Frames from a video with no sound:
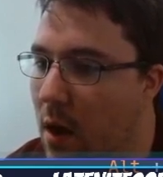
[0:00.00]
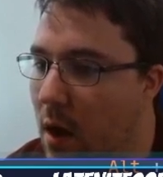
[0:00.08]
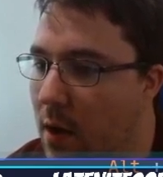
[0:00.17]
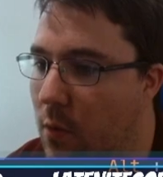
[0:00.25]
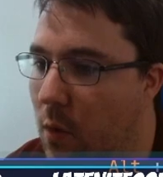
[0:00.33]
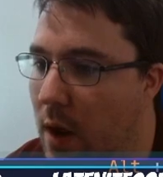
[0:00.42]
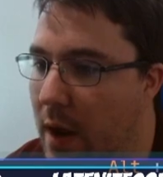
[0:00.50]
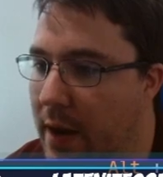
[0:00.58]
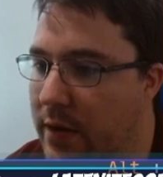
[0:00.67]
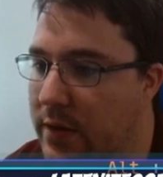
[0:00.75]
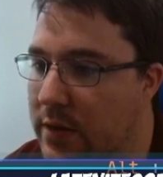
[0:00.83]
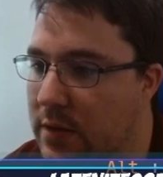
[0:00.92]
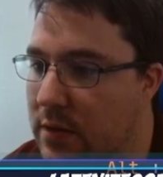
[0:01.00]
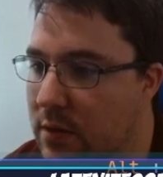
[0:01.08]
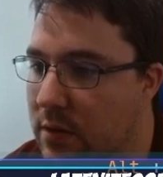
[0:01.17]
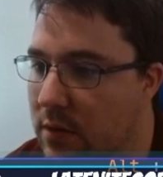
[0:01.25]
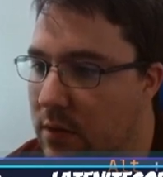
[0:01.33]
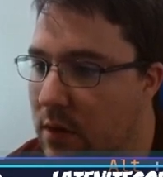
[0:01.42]
Otherwise,
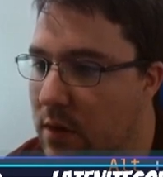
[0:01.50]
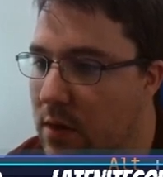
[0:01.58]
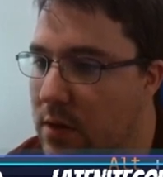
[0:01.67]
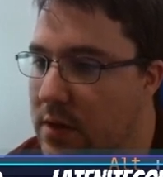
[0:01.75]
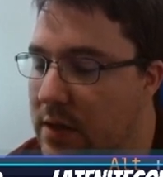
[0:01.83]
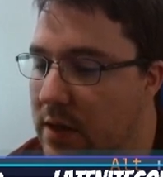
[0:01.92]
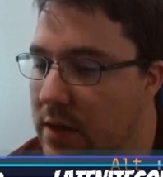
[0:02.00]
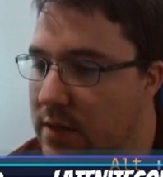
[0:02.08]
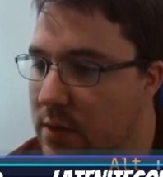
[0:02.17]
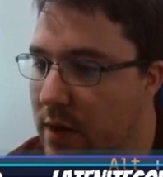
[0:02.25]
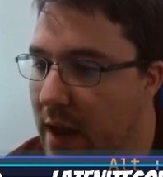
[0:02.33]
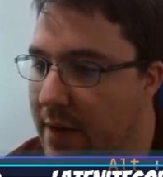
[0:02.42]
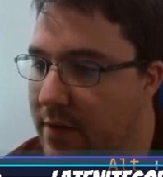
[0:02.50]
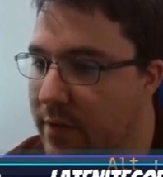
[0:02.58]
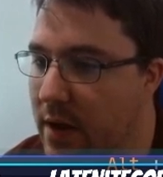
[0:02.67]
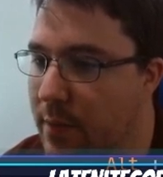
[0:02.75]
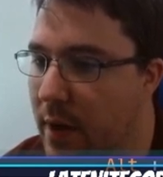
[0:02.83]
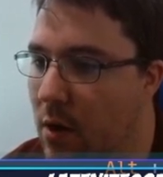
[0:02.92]
D is equal to F
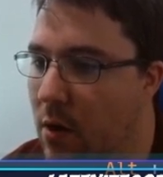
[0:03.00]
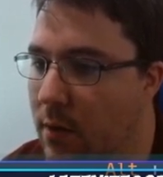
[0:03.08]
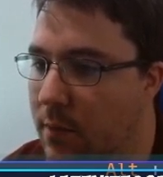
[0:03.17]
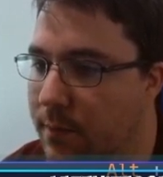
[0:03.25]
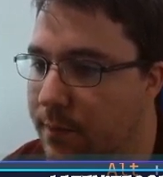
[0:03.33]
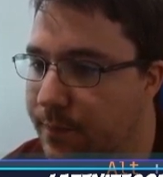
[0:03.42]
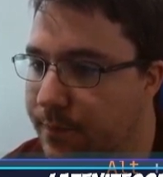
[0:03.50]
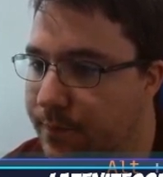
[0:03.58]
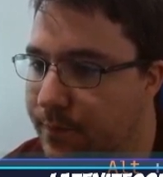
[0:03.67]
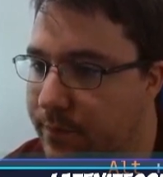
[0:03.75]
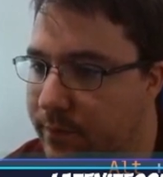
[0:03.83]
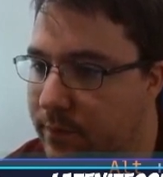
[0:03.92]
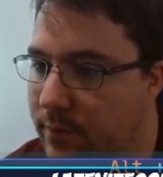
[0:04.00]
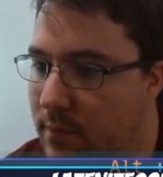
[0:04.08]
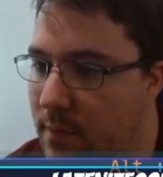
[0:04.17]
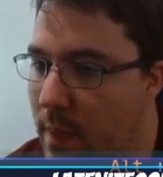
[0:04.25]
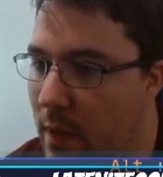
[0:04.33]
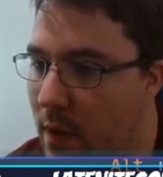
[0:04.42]
divided by R.
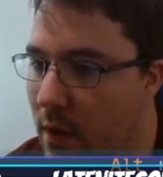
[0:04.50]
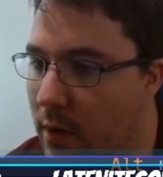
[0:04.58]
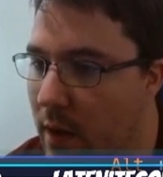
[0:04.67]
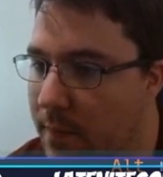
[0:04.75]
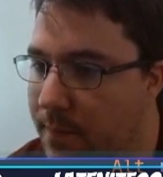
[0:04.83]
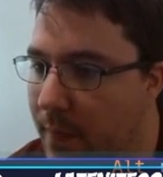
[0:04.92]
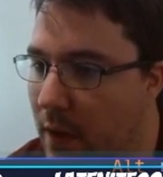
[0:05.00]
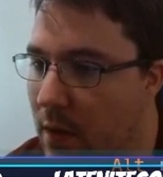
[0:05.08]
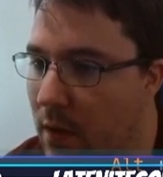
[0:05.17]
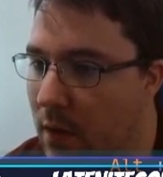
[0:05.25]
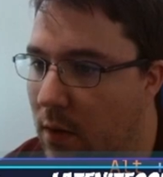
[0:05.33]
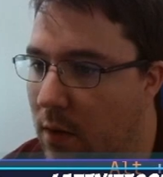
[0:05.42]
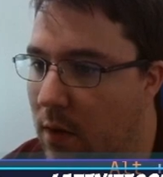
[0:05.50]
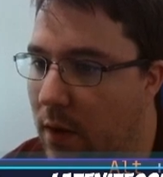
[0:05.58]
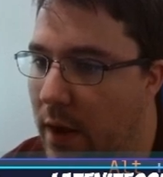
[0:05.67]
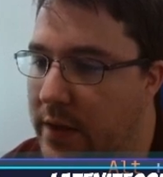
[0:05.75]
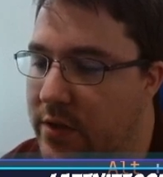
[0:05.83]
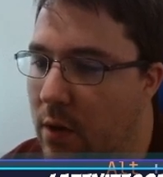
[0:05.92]
Okay.
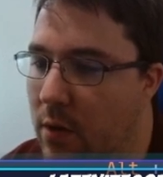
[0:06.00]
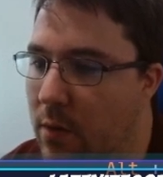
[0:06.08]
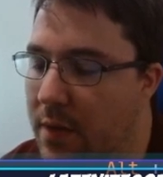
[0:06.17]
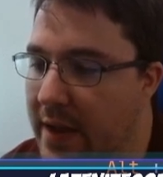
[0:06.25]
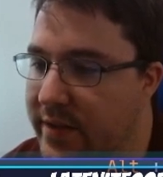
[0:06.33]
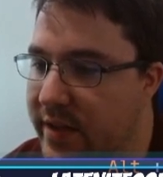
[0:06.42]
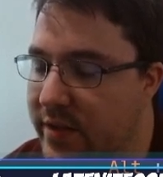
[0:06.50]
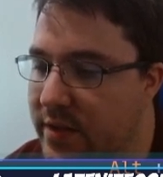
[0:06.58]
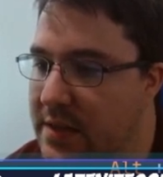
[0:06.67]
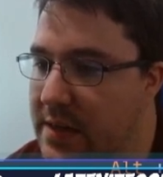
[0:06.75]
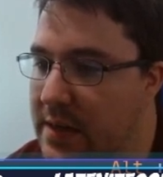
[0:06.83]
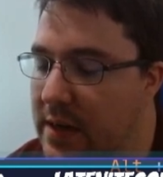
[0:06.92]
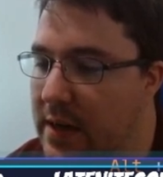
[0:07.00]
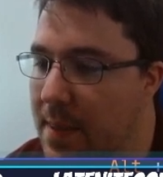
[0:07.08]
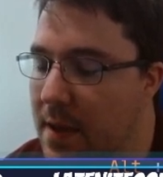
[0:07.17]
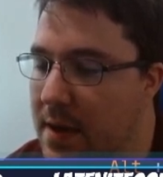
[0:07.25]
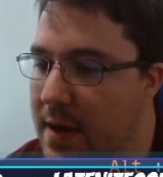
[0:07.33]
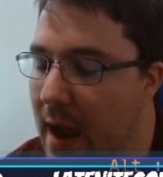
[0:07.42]
And so that sets D. And
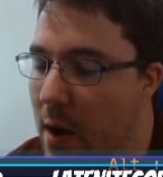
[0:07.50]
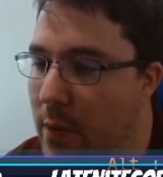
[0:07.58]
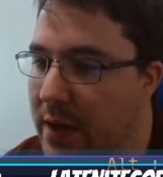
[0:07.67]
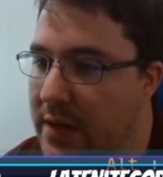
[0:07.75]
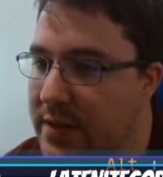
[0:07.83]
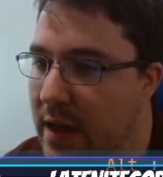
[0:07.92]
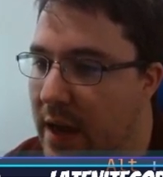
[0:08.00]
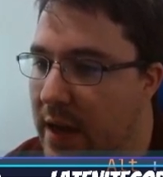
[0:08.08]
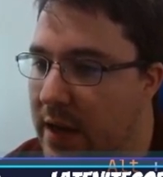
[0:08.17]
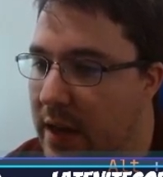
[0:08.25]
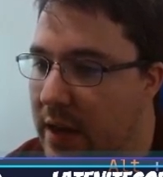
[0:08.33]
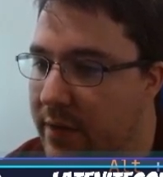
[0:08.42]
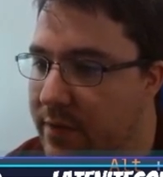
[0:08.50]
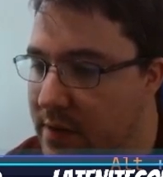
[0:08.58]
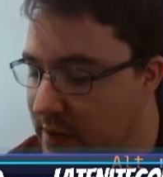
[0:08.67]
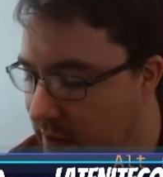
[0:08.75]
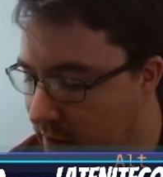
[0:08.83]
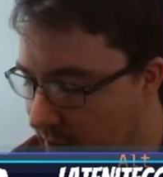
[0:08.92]
then now we can say if
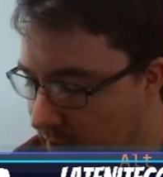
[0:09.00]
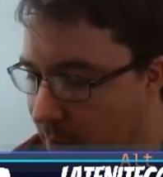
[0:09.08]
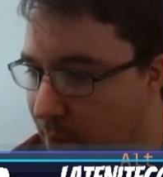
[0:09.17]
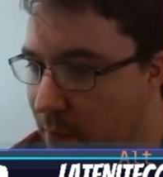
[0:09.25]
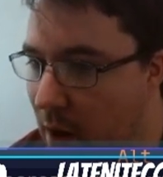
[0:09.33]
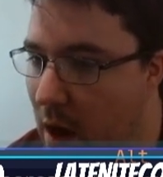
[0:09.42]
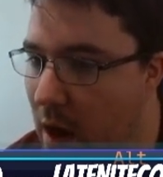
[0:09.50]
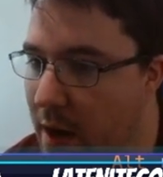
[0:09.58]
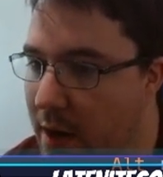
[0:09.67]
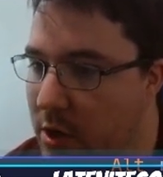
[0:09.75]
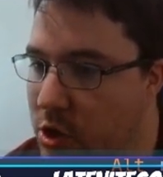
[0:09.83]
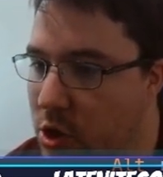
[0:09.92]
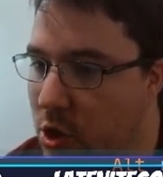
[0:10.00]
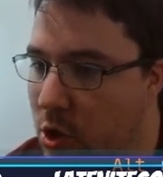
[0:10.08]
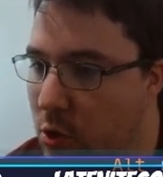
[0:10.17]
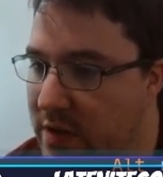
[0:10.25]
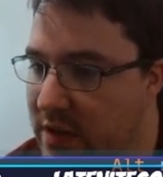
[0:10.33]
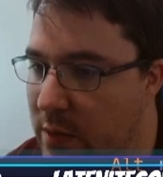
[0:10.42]
D mod
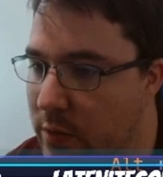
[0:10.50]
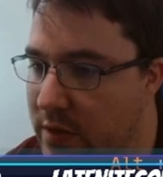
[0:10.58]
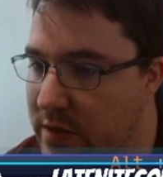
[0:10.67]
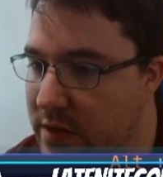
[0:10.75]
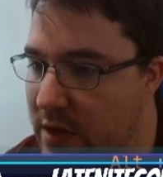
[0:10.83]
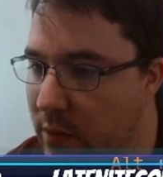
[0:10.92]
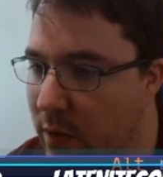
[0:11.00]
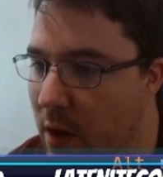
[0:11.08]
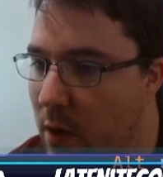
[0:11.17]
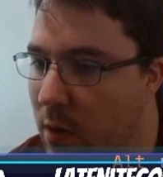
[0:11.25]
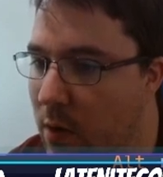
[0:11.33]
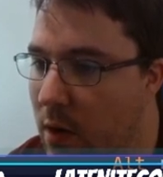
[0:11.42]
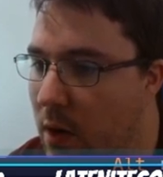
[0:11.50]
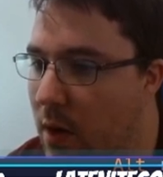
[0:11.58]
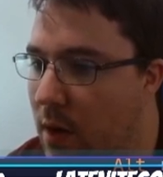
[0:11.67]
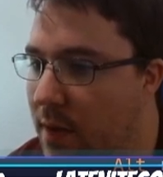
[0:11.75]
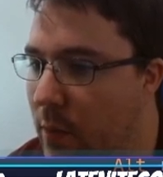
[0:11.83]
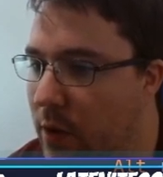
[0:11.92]
2 is equal to 0,
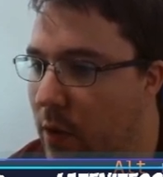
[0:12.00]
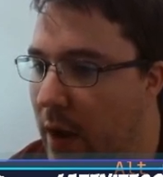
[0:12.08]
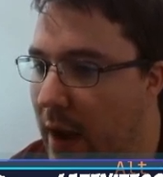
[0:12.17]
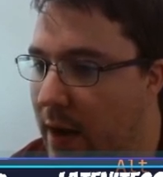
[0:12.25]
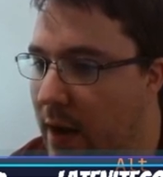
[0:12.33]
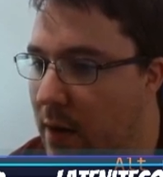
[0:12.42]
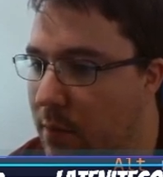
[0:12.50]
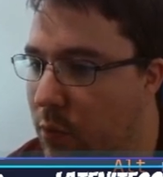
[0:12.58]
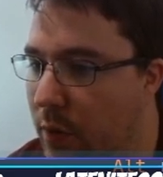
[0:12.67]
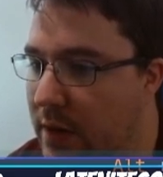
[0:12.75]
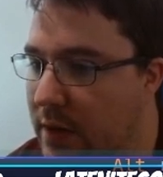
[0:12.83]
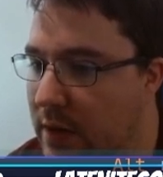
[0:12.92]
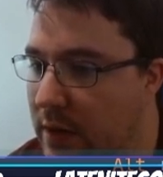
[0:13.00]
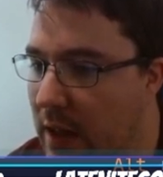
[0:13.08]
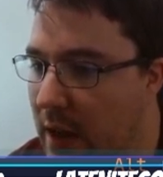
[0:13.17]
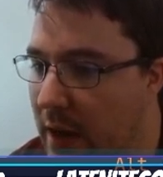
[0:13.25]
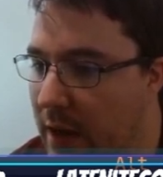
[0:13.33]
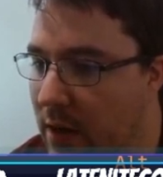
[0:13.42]
then we go ahead and print
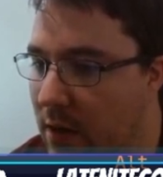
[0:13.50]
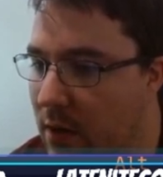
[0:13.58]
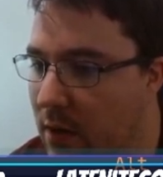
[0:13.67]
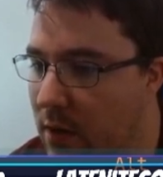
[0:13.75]
line